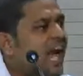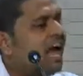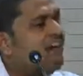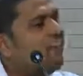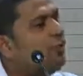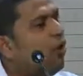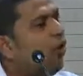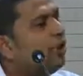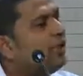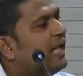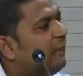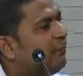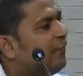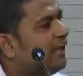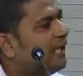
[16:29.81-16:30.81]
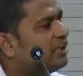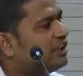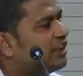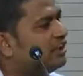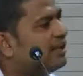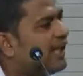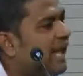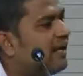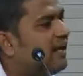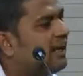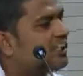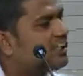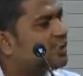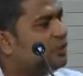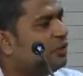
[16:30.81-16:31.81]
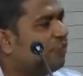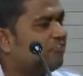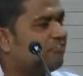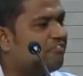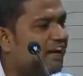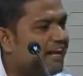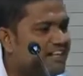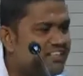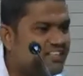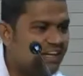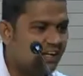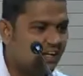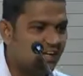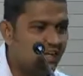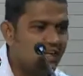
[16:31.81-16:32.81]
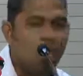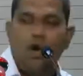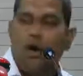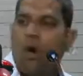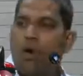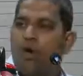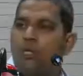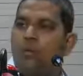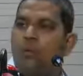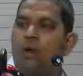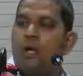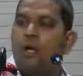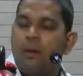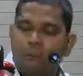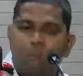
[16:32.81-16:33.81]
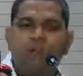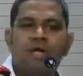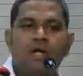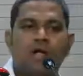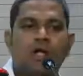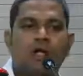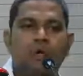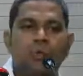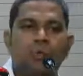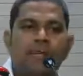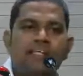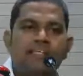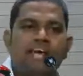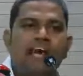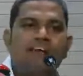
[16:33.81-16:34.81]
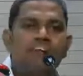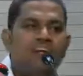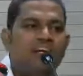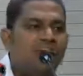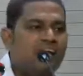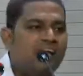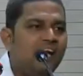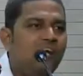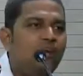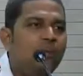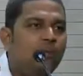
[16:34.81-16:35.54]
having all the applications, and rest your friend circle or your peer group is having nothing?